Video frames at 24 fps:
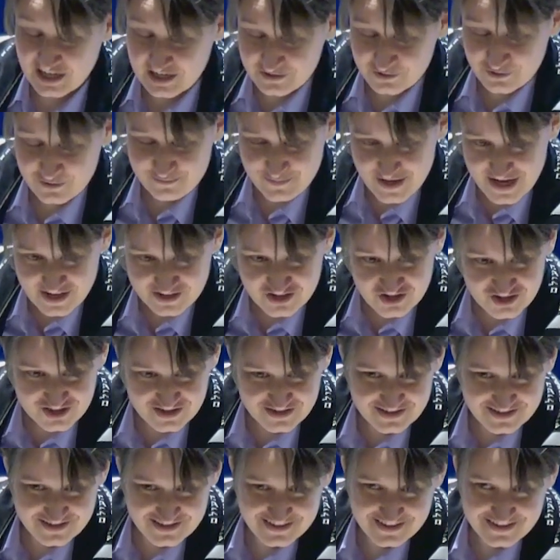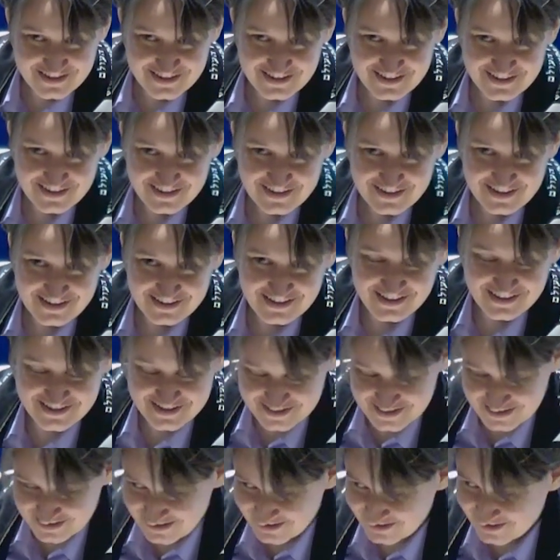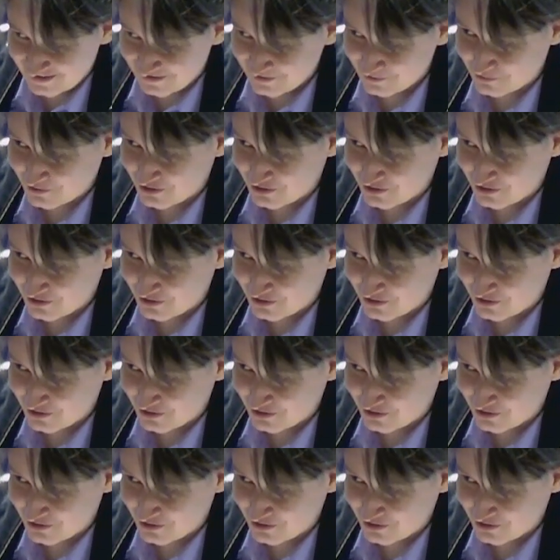you imagine a synagogue or a